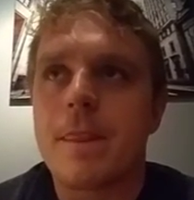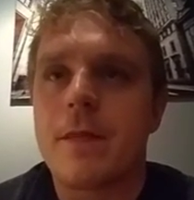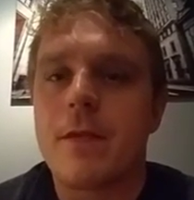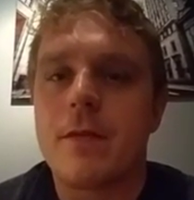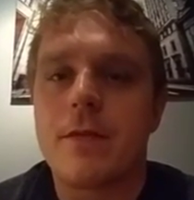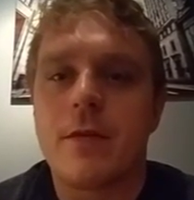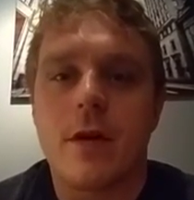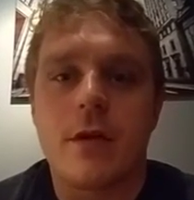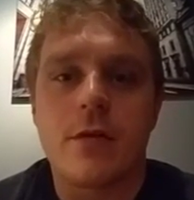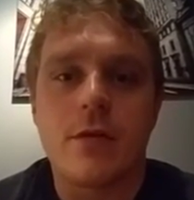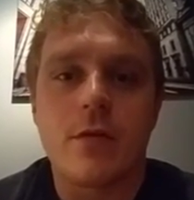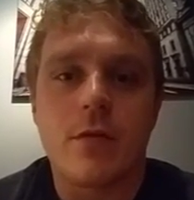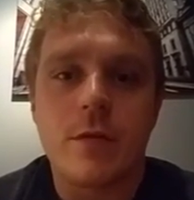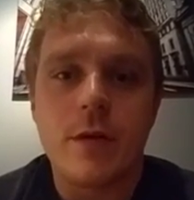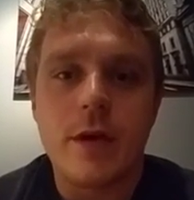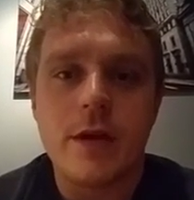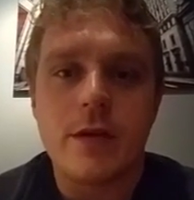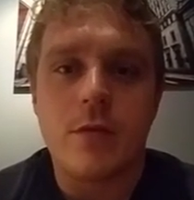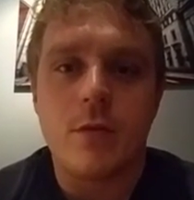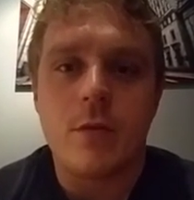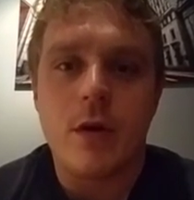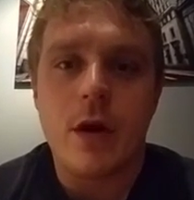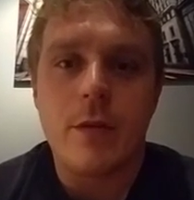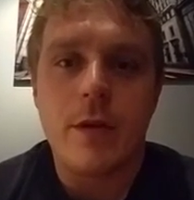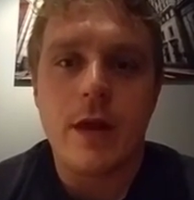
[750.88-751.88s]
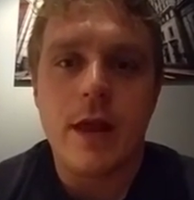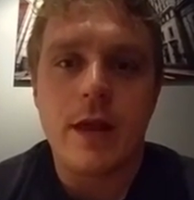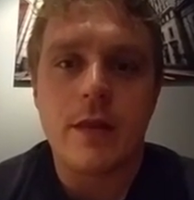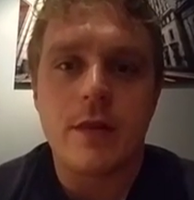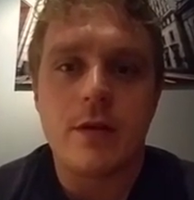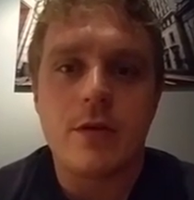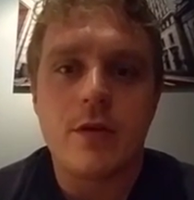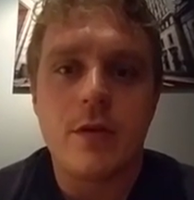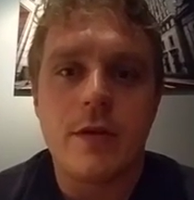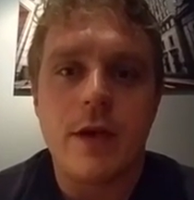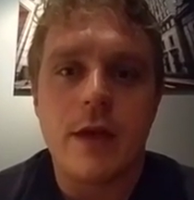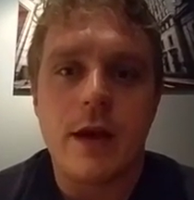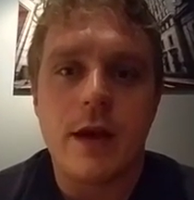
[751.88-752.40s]
There's a reason why we had the
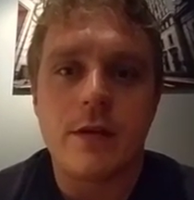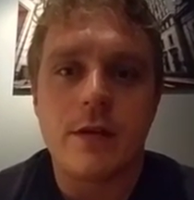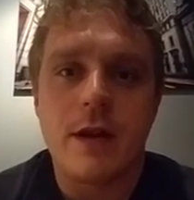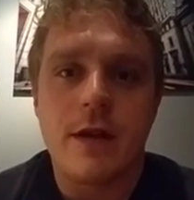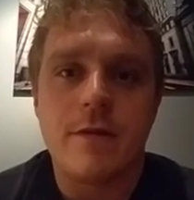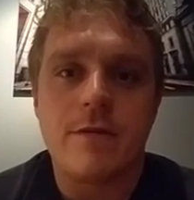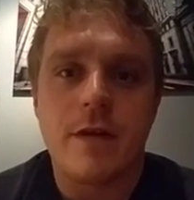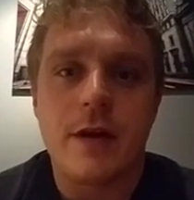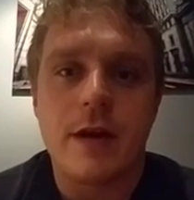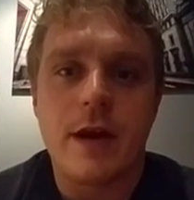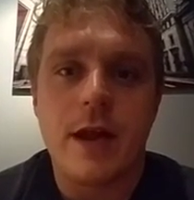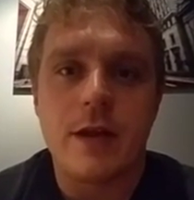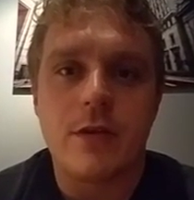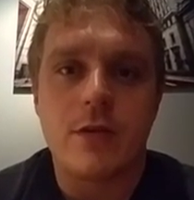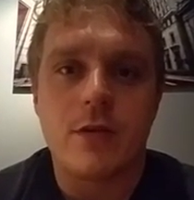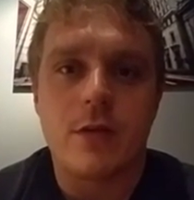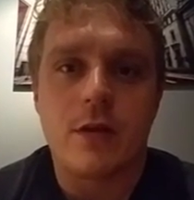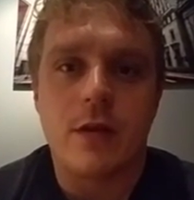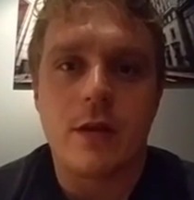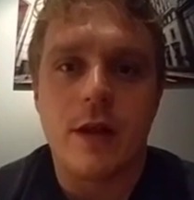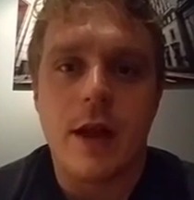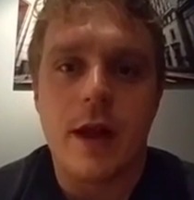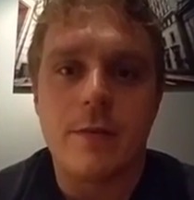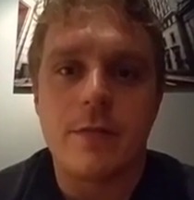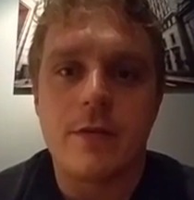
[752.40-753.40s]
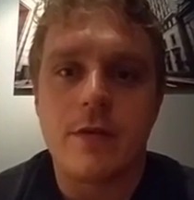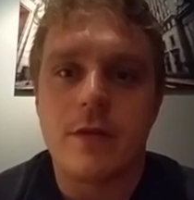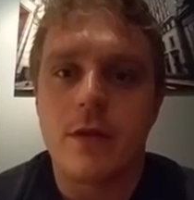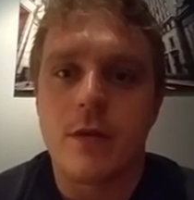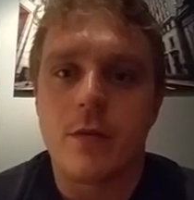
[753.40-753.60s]
2008 financial collapse.